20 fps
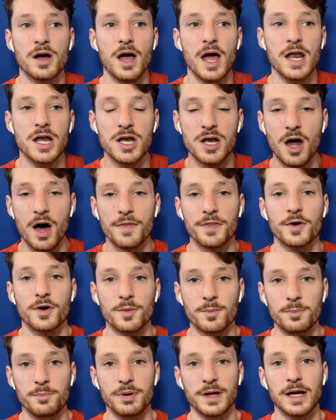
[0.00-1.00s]

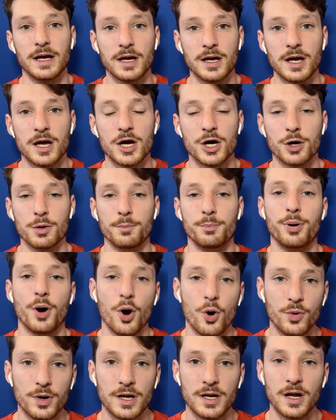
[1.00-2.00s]
another big
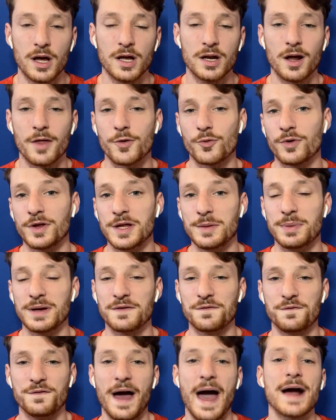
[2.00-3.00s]
component, another really
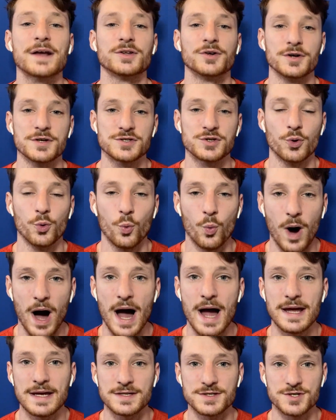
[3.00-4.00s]
big factor as to
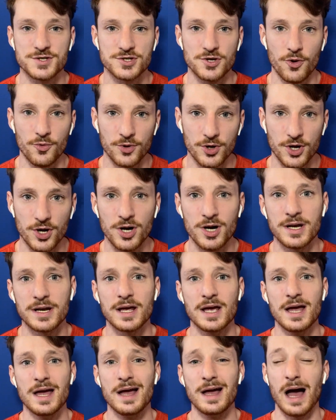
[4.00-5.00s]
why it's so
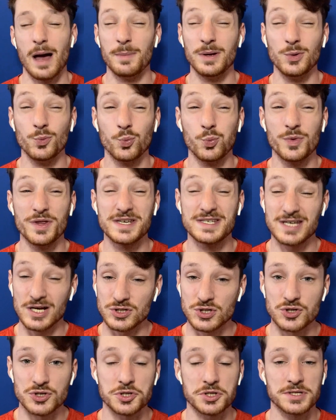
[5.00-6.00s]
good. I mean, the
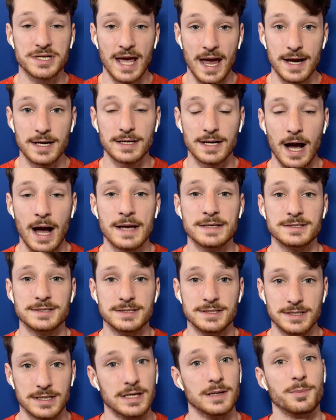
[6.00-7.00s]
Sixers are 10 guys
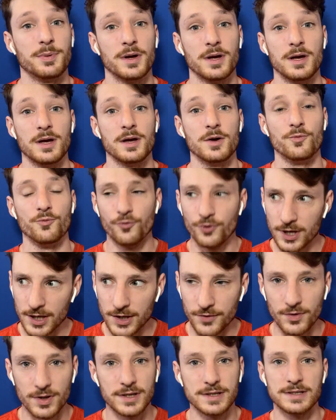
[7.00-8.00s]
deep,
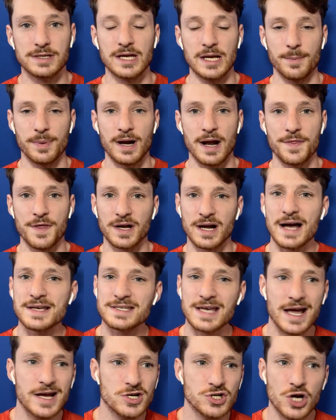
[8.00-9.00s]
really, really deep. And I think
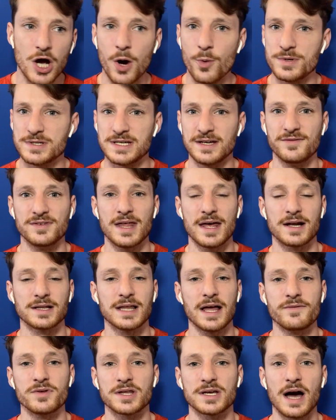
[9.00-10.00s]
Isaiah Joe is even that
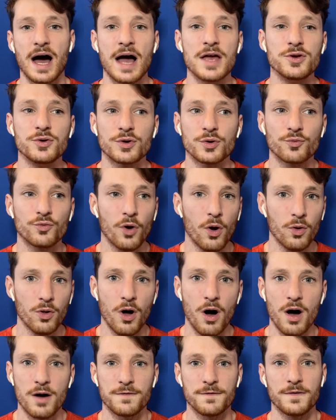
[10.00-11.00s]
11th guy you can roll
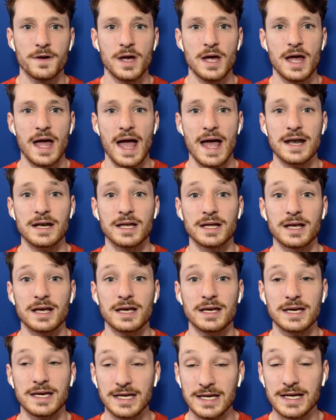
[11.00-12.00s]
off, and
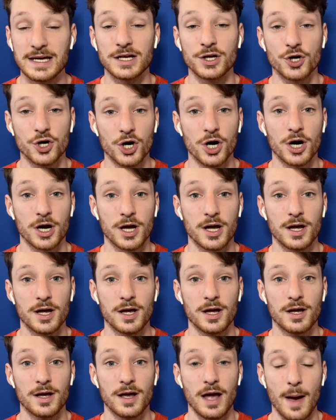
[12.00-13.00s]
he can cook.
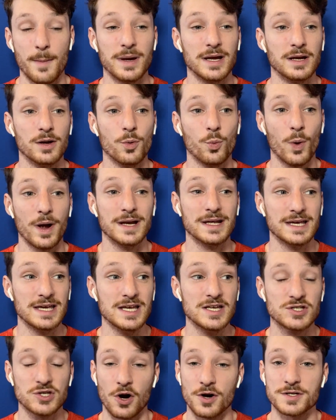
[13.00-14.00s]
I mean, when
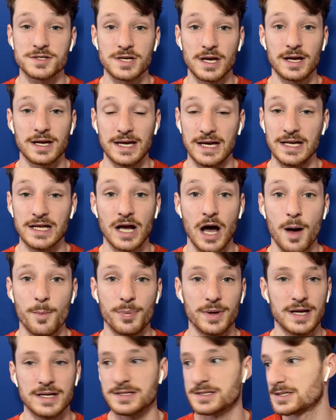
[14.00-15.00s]
he starts like heating
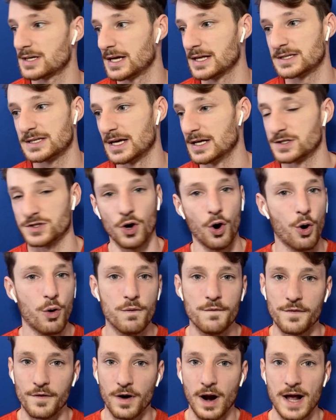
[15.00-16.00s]
up, it's
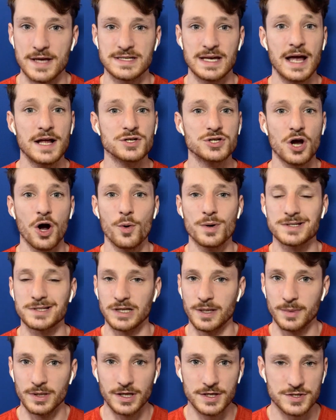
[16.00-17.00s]
over. Isaiah Joe is
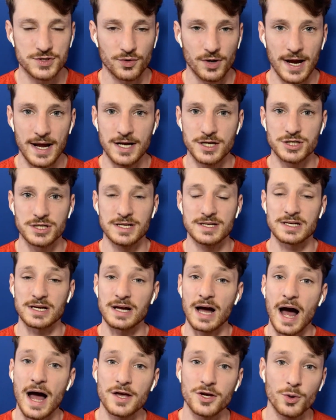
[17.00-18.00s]
limitless range, and he's a
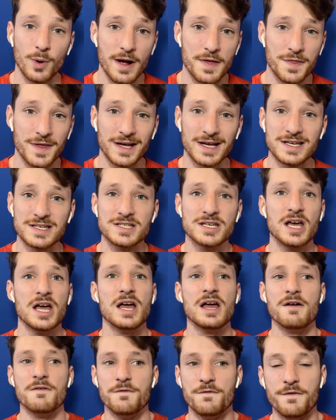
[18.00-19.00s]
guy who I think is
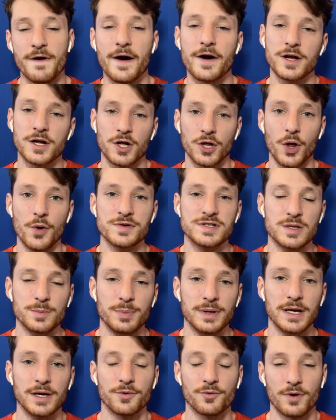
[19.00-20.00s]
very close to
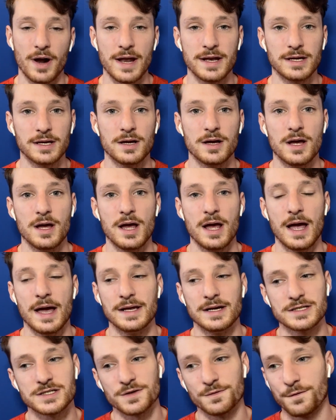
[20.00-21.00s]
being ready.
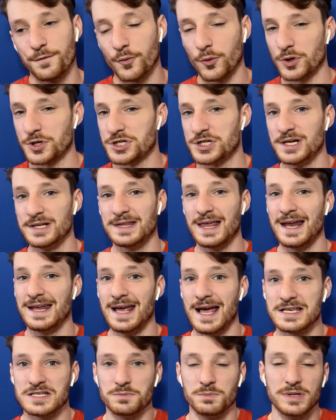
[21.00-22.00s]
And it's unfortunate that he
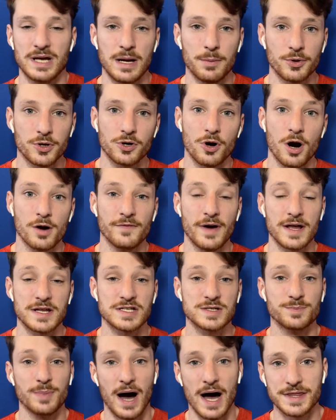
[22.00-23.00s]
hasn't been able to carve out a
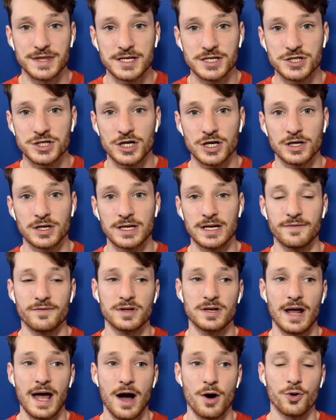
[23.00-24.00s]
spot this year,
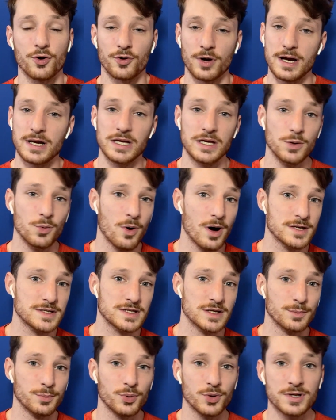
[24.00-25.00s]
given how great he was
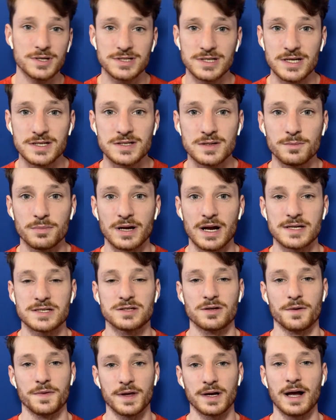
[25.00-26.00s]
in the preseason. But I
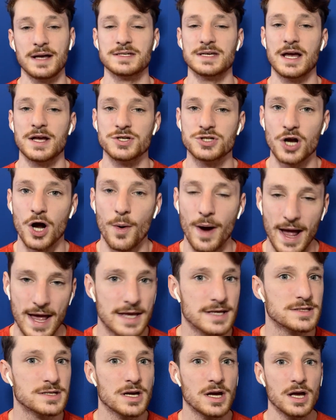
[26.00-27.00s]
still think Isaiah Joe
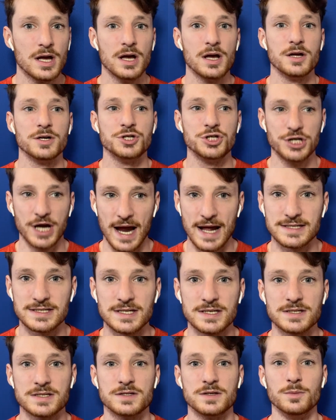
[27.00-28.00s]
has
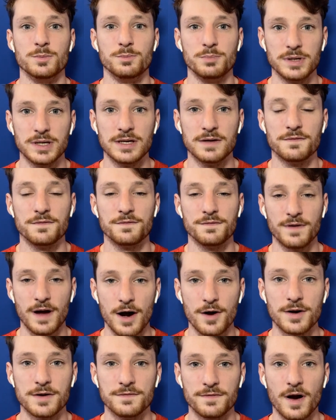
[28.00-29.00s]
chances to be a
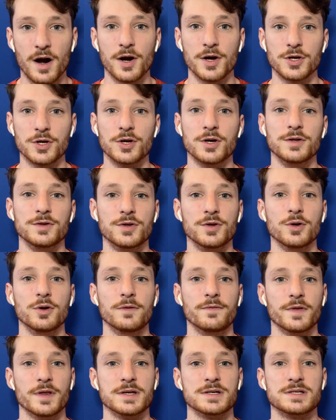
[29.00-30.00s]
very, very good
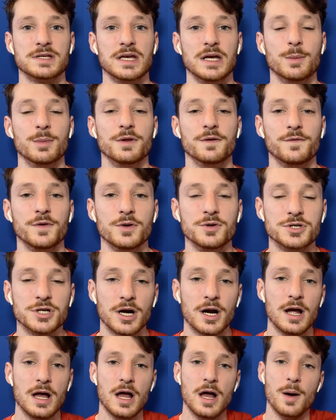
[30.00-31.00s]
dude for this team in the
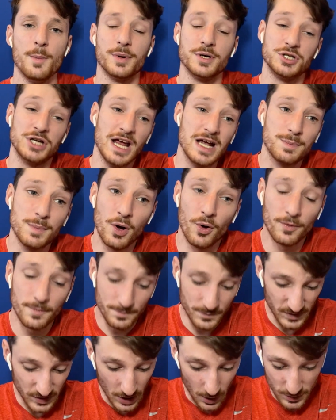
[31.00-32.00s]
future. But Shake
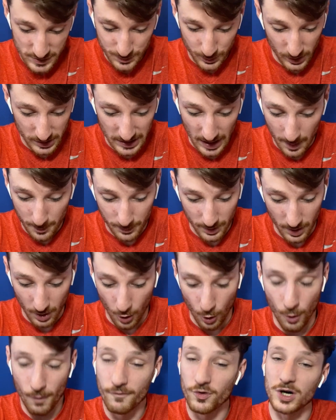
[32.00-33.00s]
Milton, you know, he's putting up
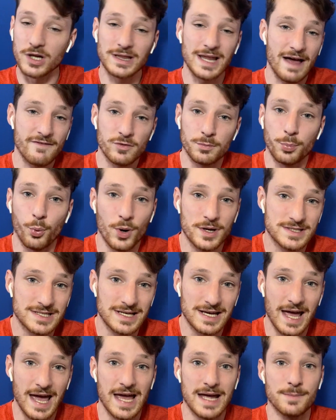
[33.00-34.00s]
over 11 points a
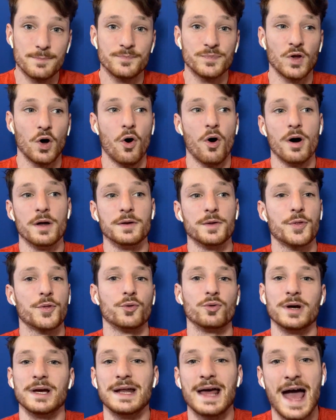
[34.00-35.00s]
game on
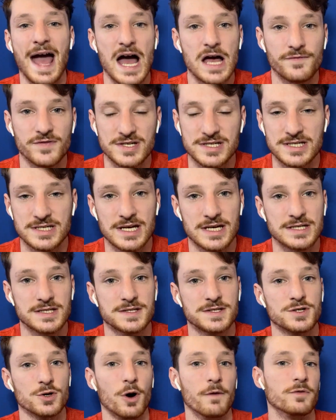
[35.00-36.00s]
3.5
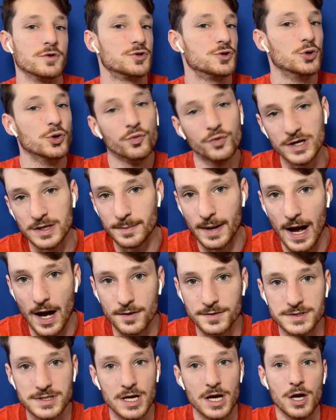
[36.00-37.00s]
assists, over 2
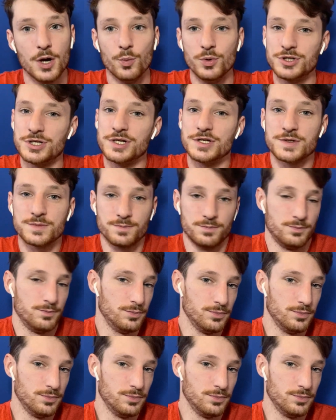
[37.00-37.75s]
rebounds, which is